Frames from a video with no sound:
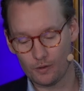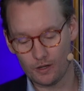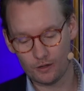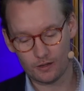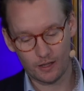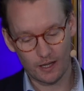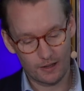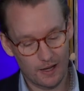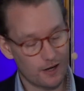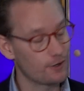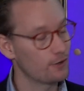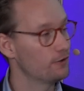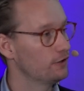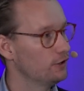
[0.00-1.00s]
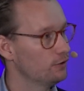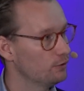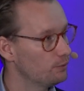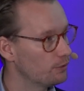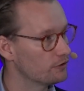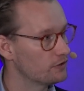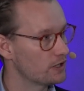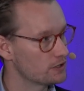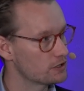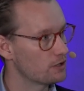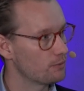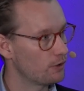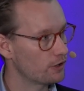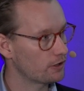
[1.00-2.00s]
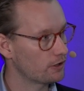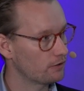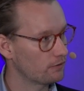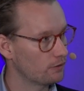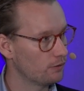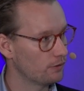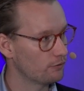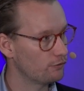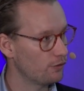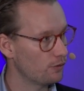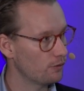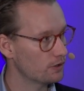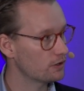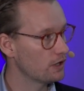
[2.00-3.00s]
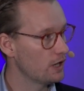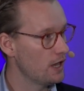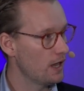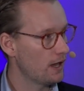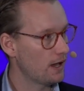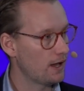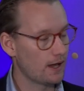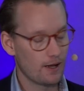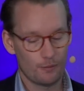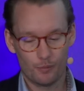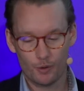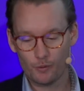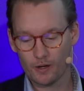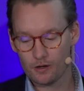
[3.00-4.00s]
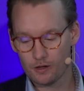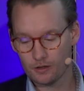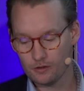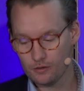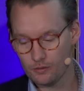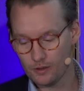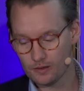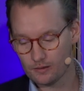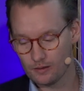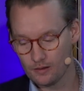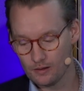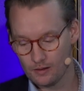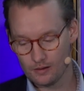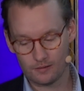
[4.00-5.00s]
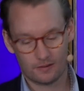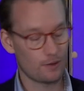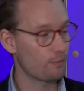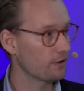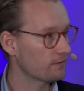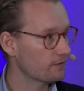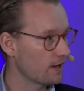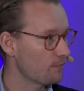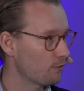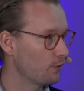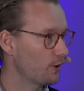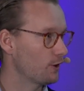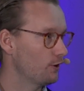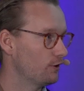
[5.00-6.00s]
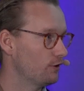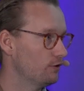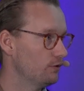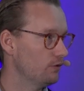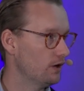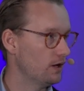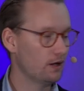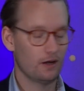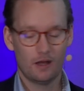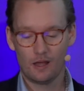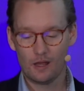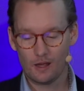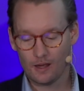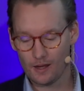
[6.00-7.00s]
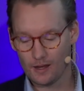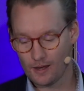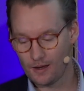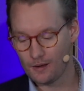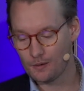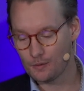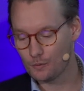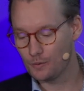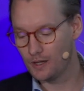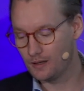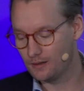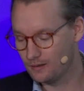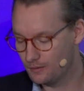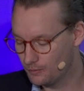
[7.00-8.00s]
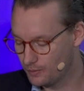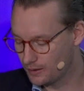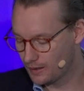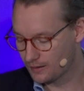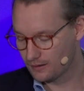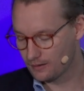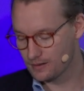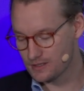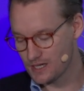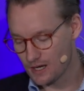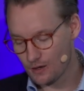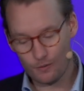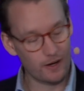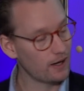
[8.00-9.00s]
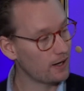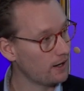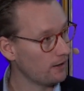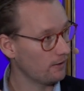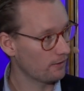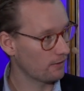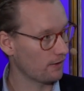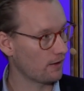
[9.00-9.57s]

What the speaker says: we're looking at other new potential markets going forward. But we're going to do it step by step. We're going to do it with like generating